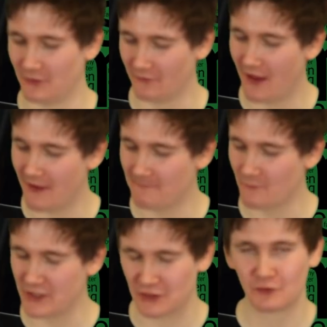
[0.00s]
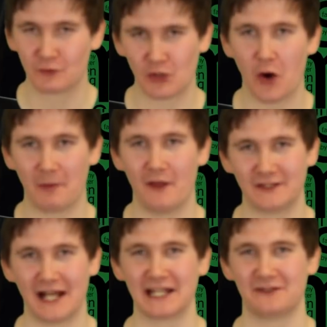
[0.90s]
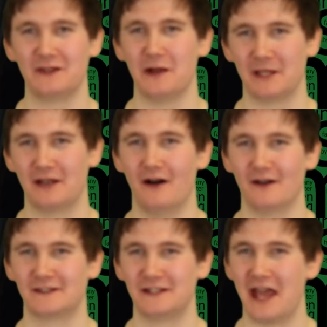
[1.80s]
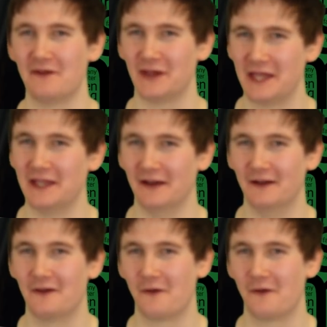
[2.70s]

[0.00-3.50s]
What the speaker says: But we should talk about the Danny DeVito because, did you ever hear